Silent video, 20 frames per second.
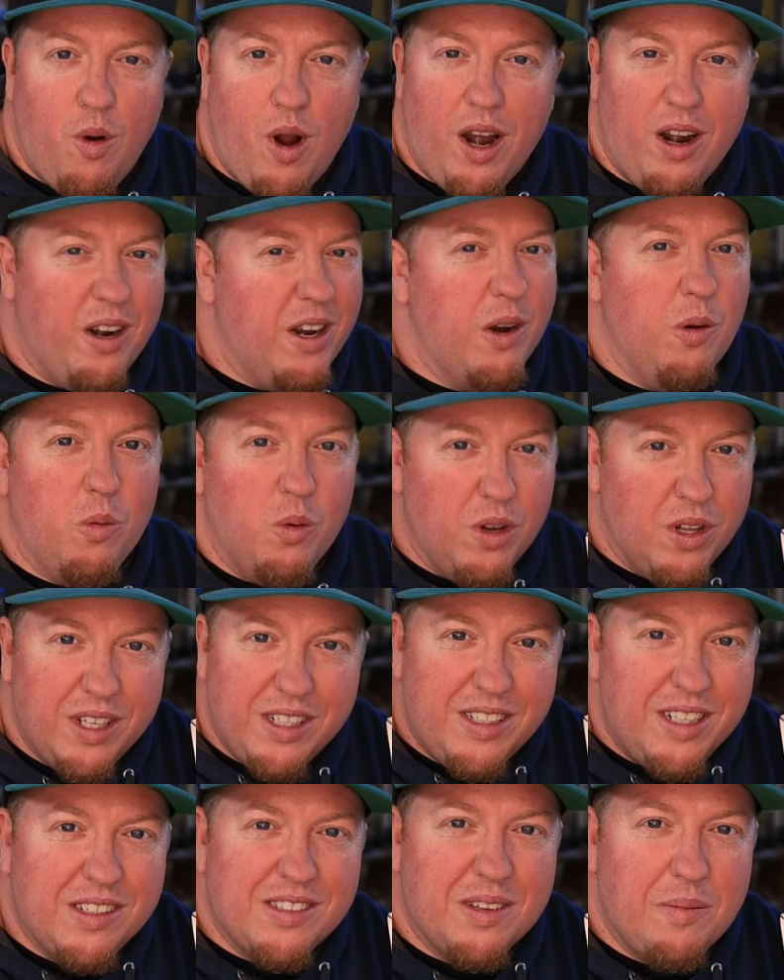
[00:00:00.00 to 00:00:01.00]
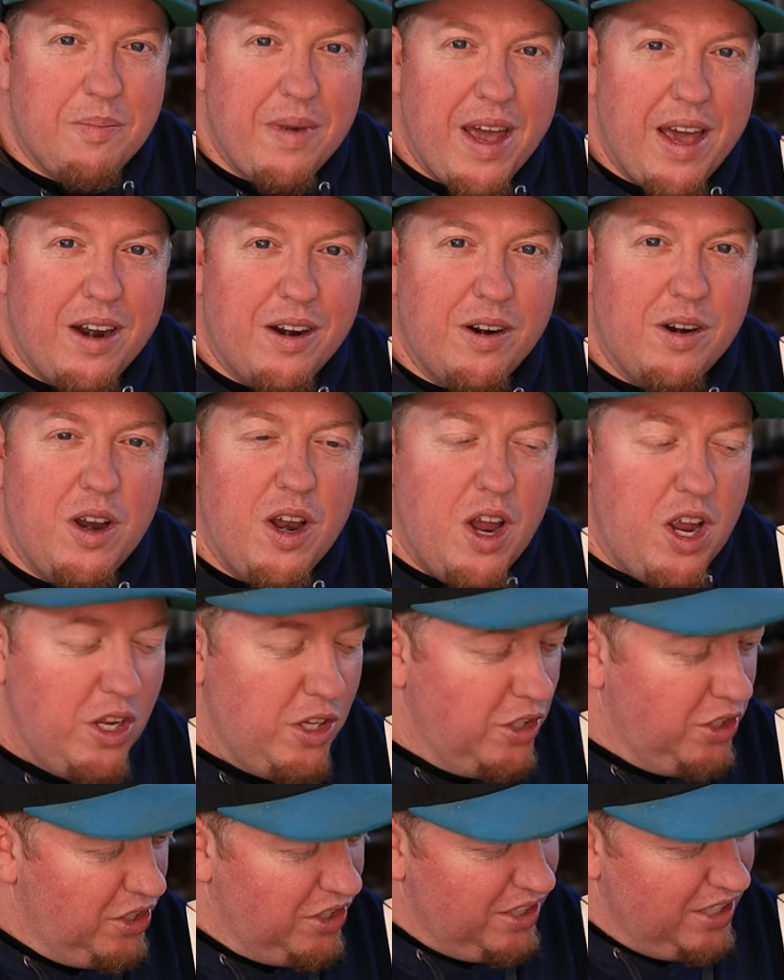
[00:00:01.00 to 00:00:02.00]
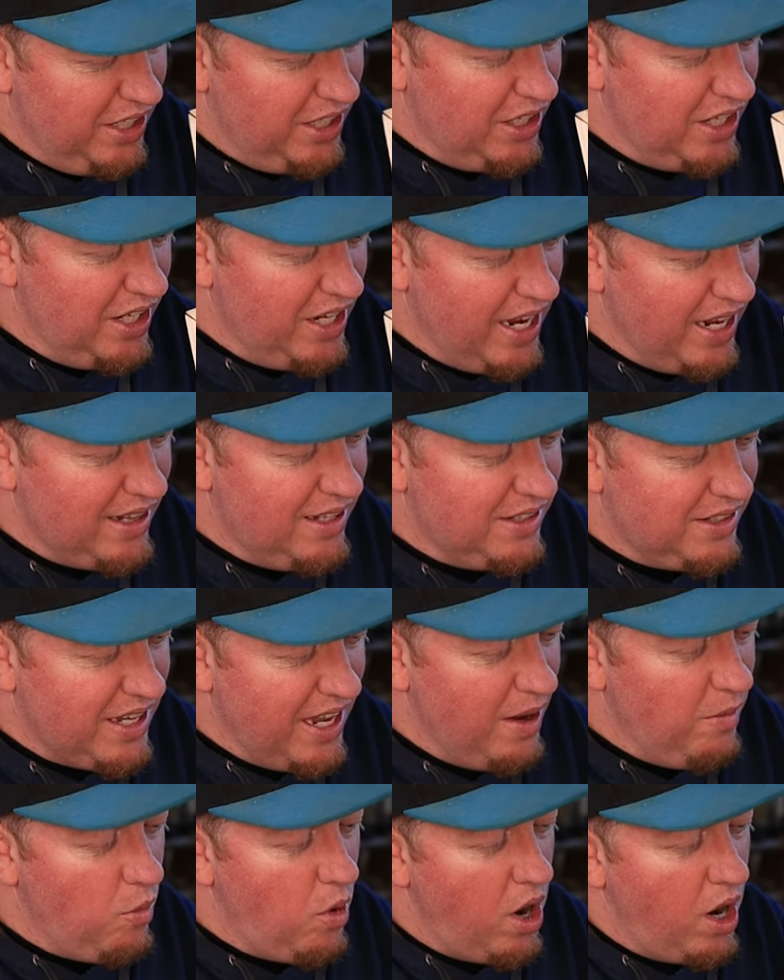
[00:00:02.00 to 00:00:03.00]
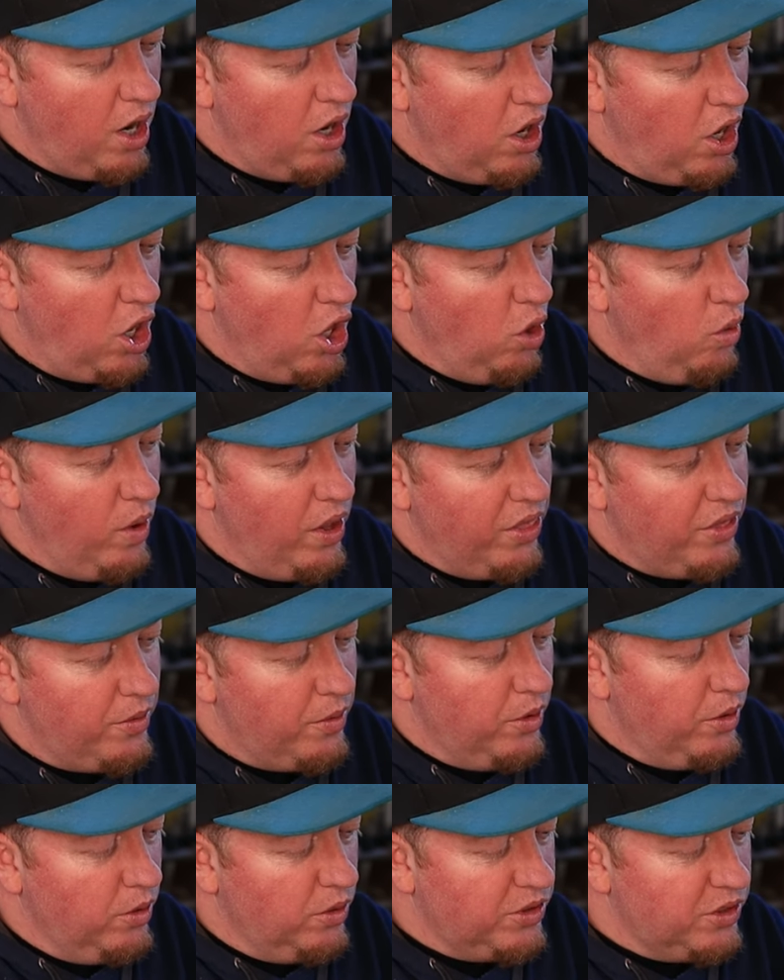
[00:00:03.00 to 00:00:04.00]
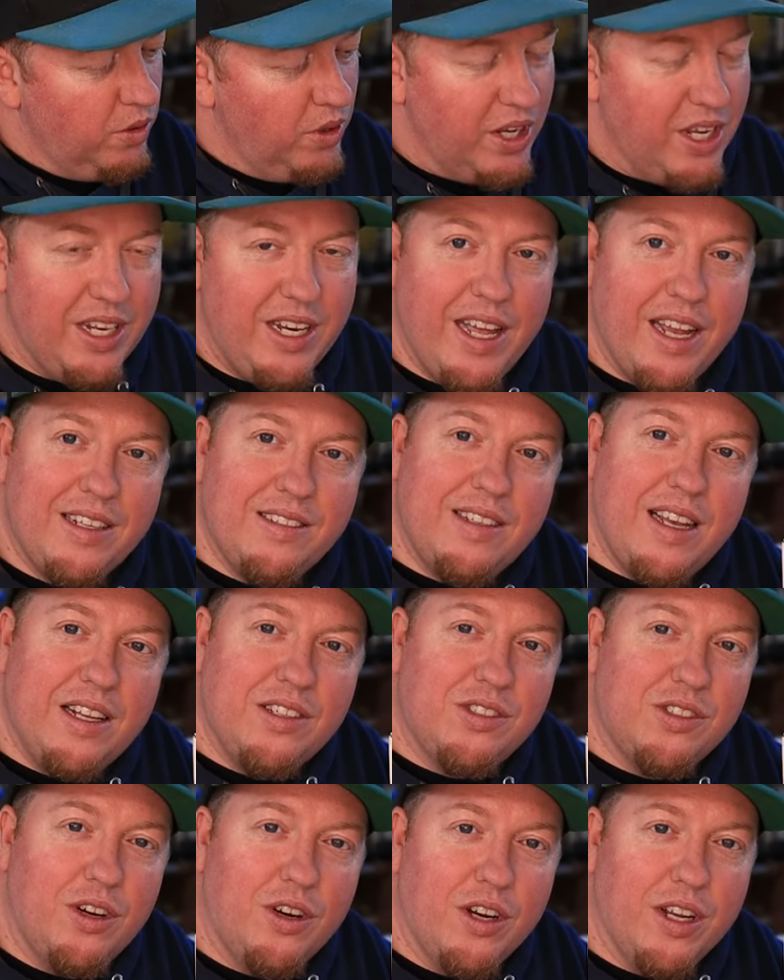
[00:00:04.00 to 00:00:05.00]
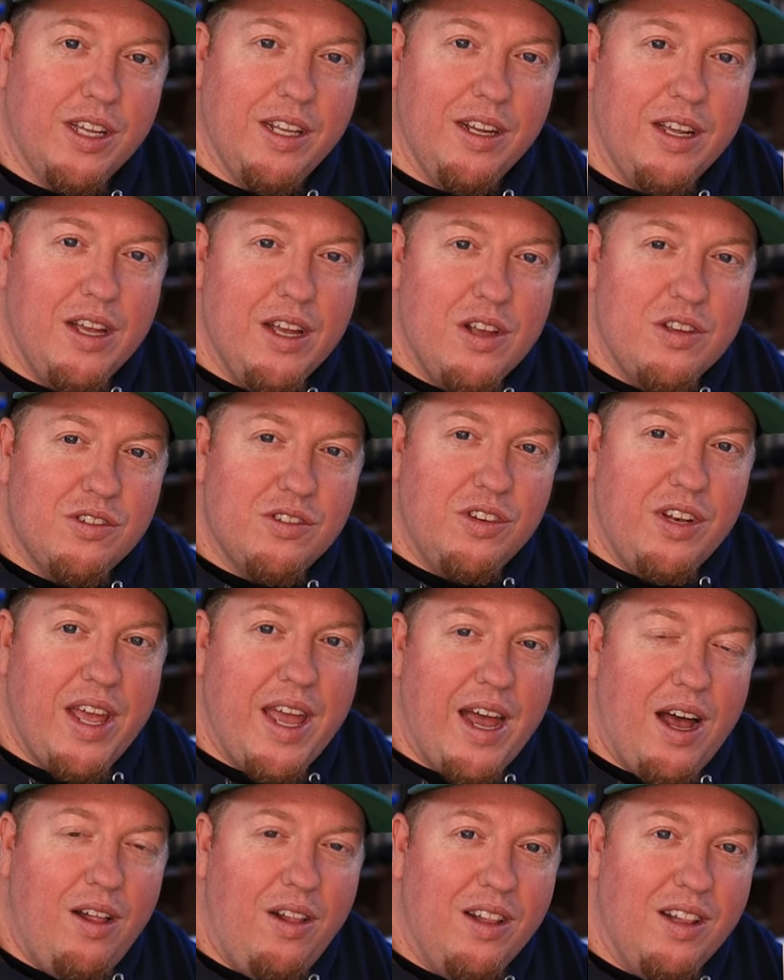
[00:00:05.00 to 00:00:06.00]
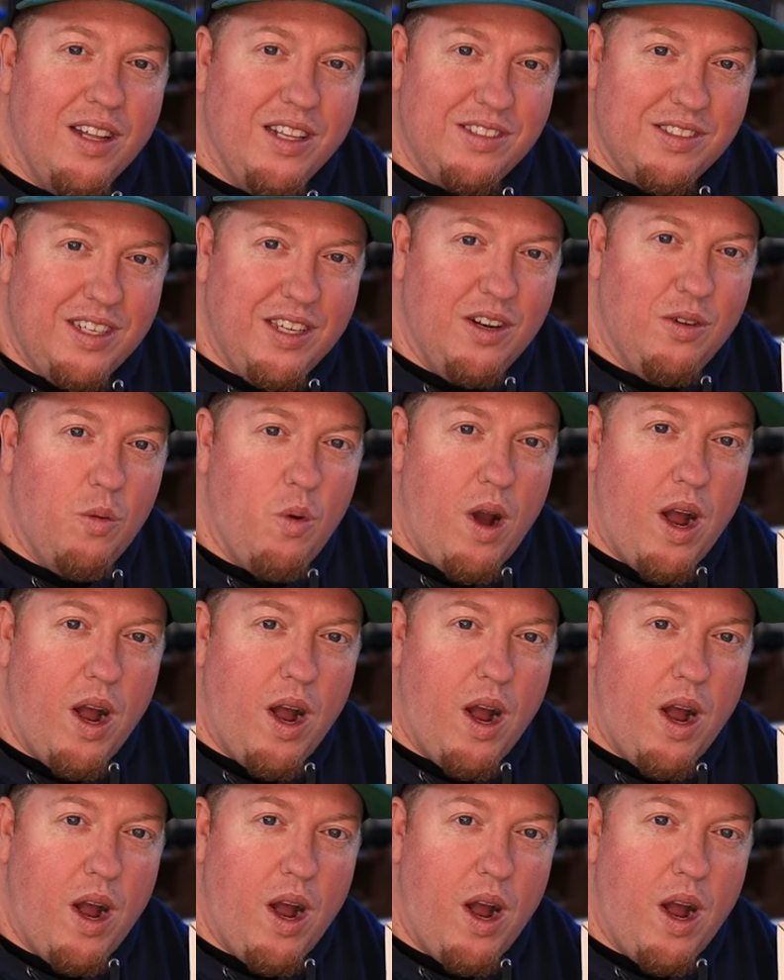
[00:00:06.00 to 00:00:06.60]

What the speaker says: wire. It really doesn't matter. You just need to connect the same wire all the way through so it connects that circuit. So now let's get it